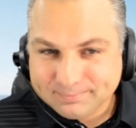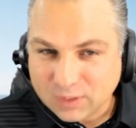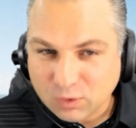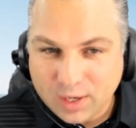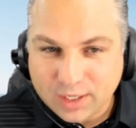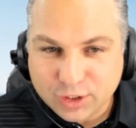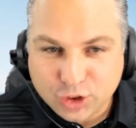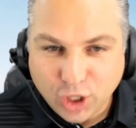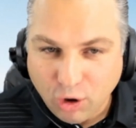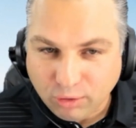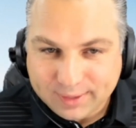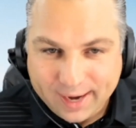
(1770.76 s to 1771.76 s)
What a
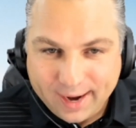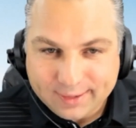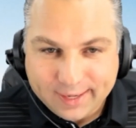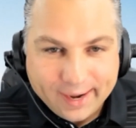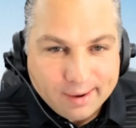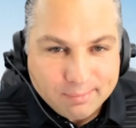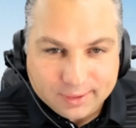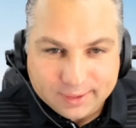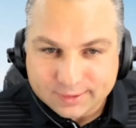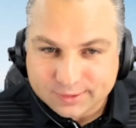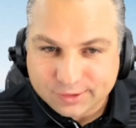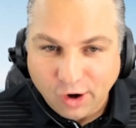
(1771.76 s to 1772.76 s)
joke Dan Campbell
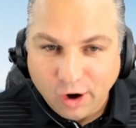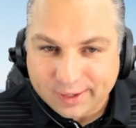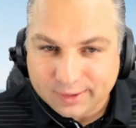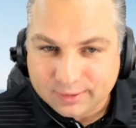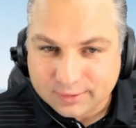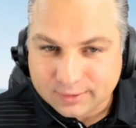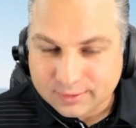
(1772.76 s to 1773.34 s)
is. Sorry.